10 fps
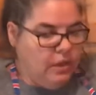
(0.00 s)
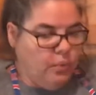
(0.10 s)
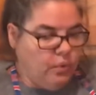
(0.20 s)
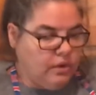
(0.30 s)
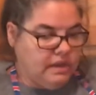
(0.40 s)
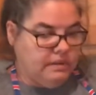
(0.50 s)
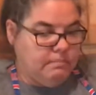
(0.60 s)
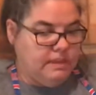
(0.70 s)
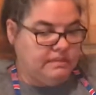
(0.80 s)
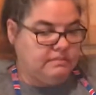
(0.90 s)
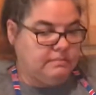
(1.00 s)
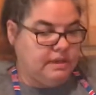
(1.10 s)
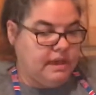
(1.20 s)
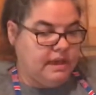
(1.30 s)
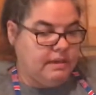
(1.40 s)
we're going to mix them
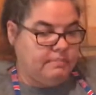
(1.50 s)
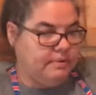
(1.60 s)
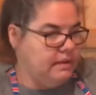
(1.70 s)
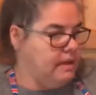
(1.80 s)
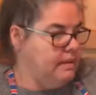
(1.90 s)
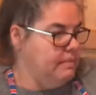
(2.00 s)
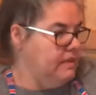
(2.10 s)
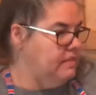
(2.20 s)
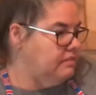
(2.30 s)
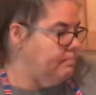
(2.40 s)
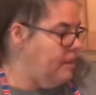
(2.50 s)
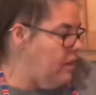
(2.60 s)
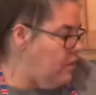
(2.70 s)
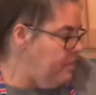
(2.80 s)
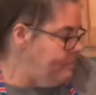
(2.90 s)
up in this
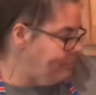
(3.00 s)
bowl.